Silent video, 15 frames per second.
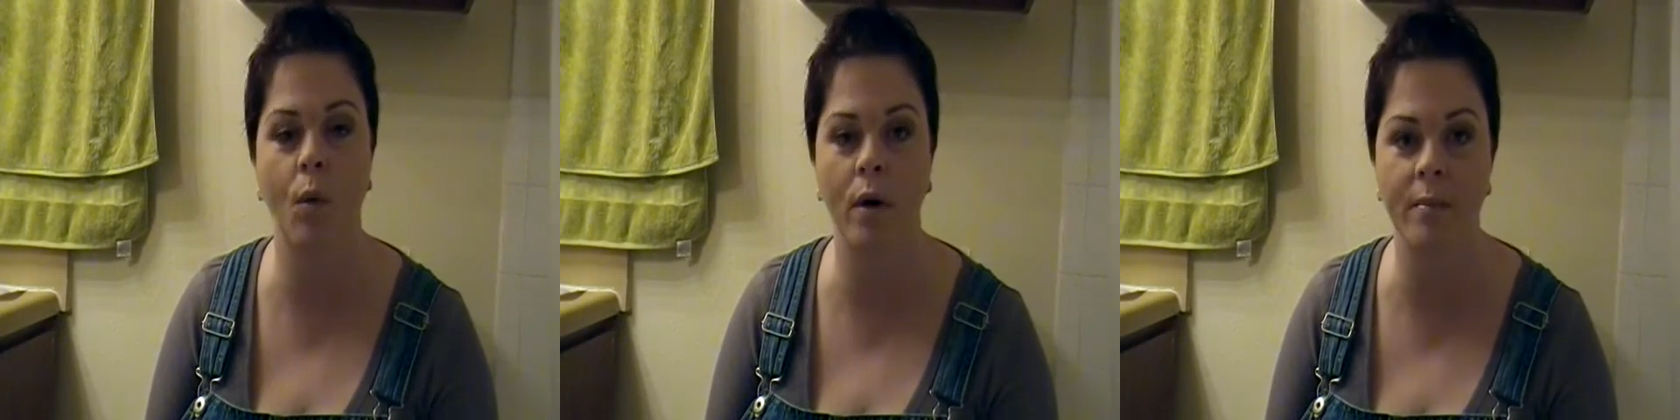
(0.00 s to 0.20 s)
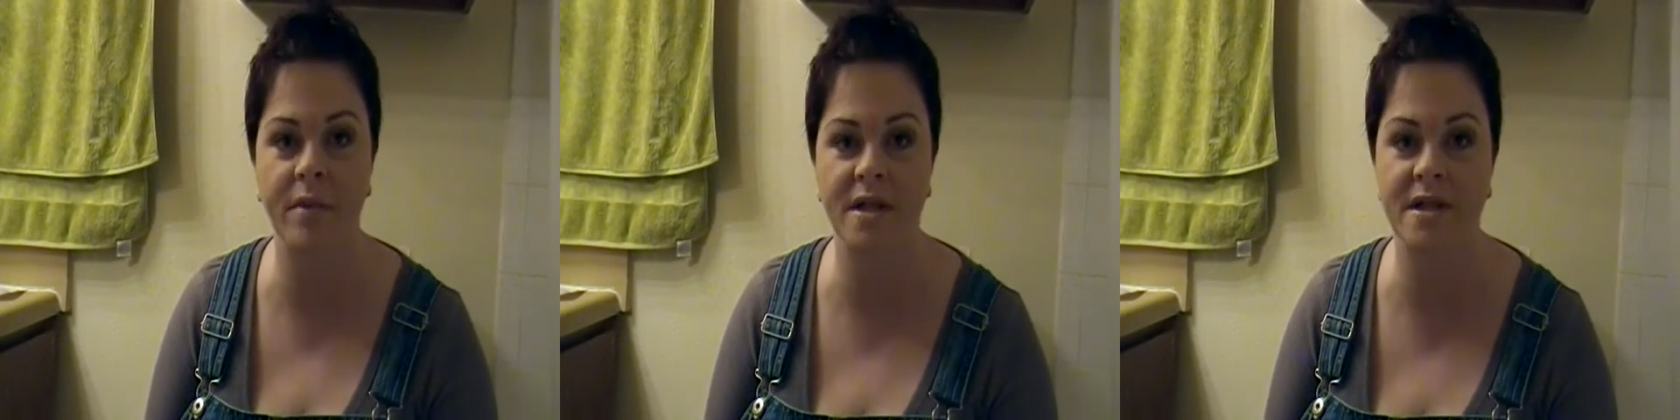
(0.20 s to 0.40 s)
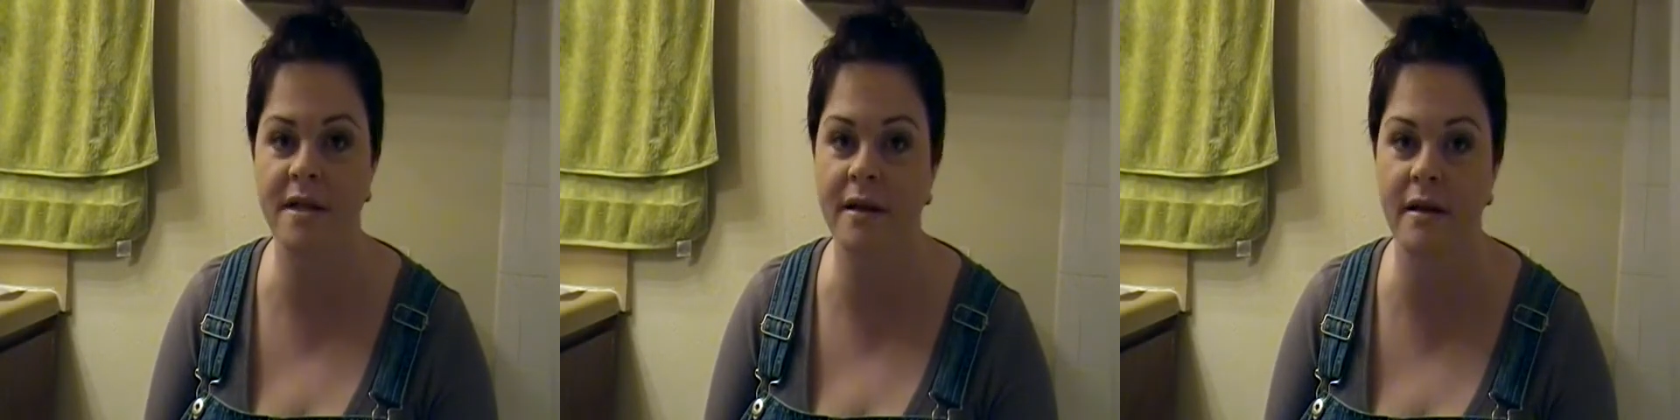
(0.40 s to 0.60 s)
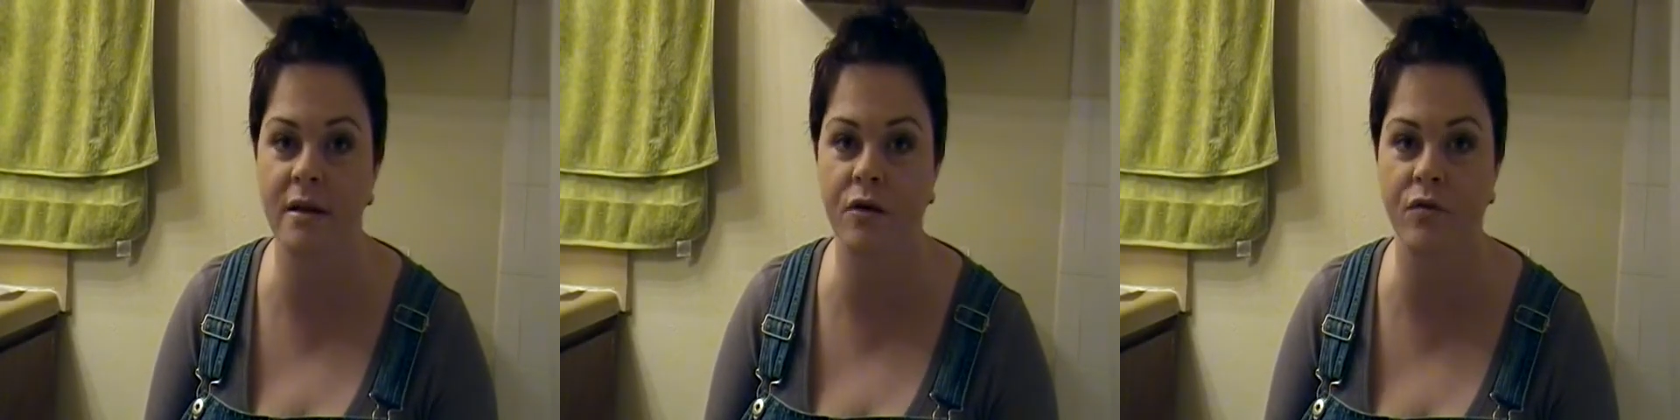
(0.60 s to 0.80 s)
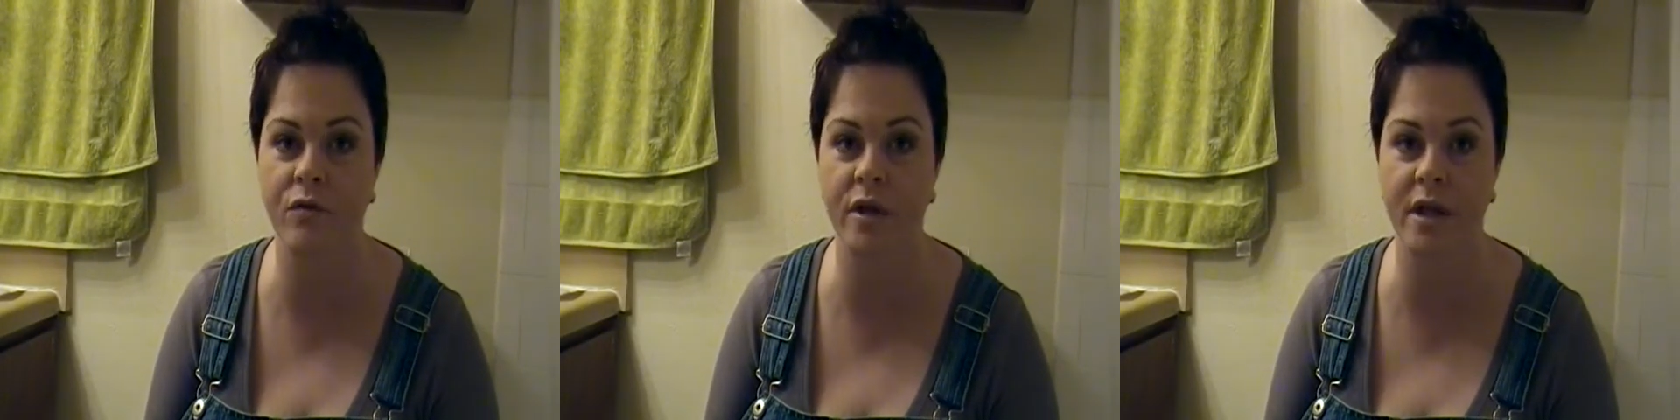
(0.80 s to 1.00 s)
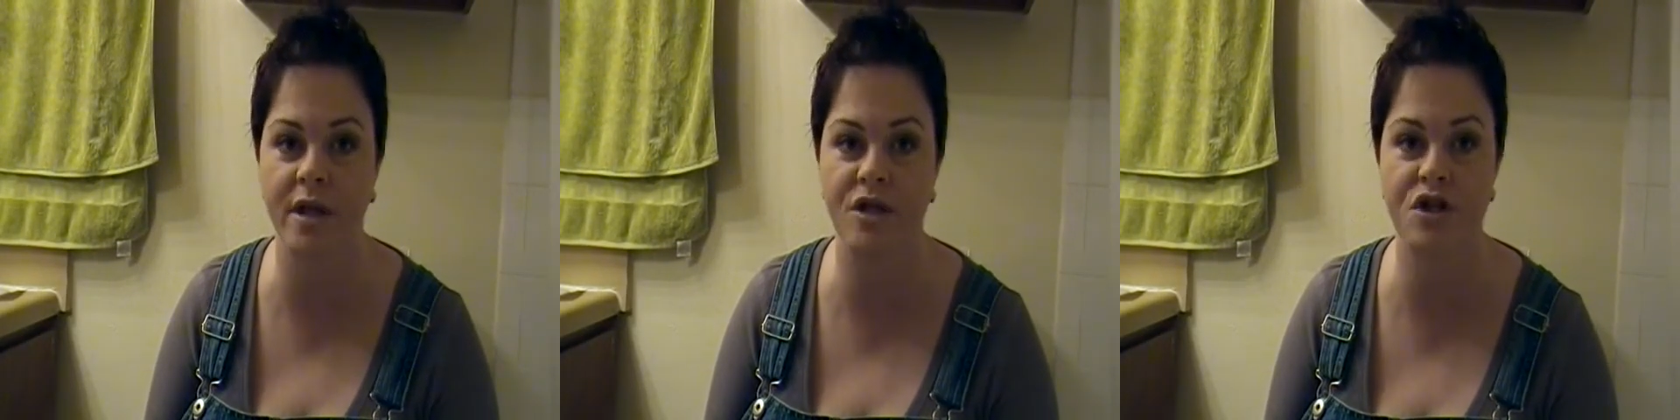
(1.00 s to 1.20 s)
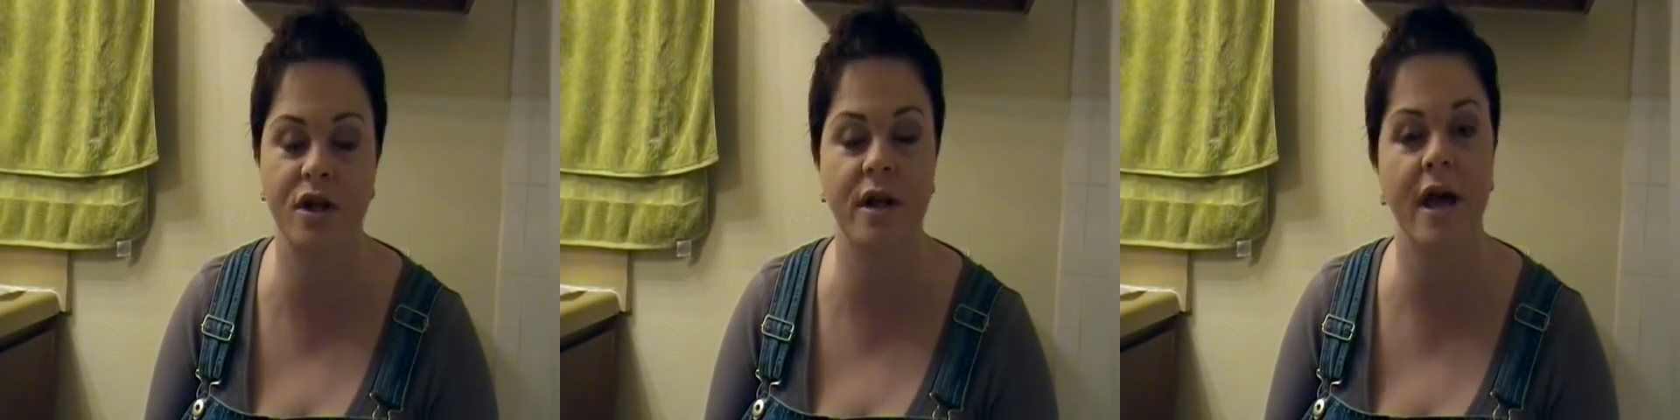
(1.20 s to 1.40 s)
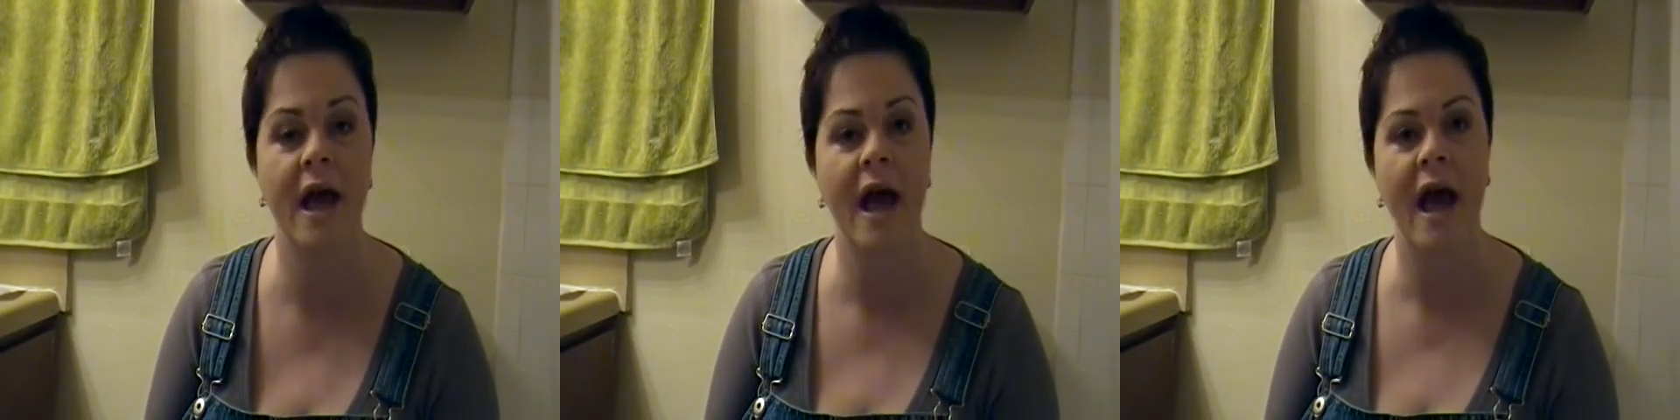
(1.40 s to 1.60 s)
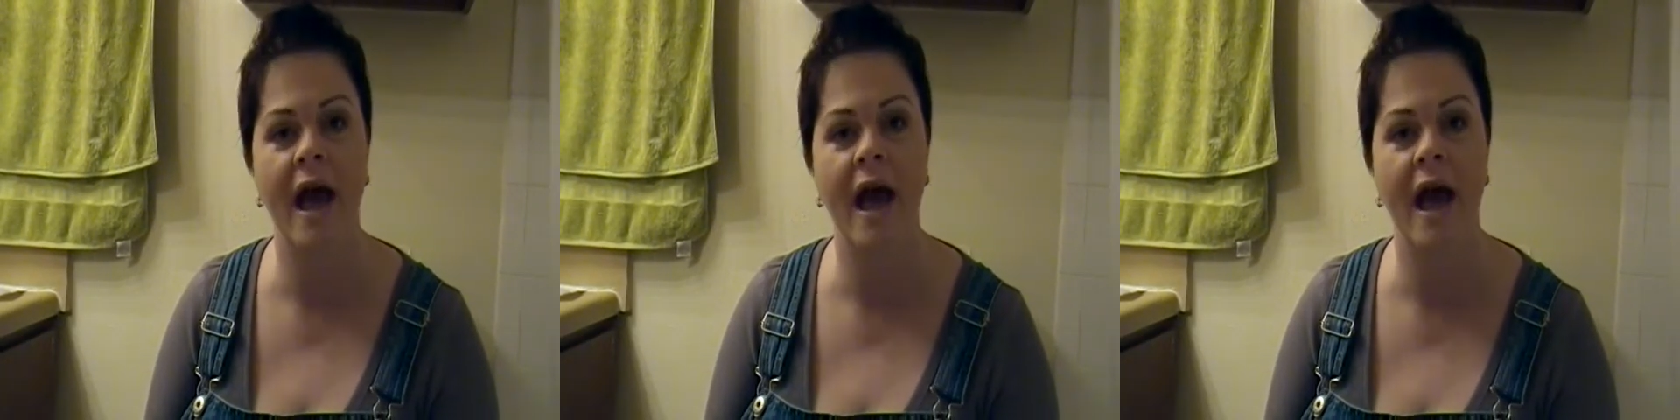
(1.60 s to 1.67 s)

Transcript: one particular religion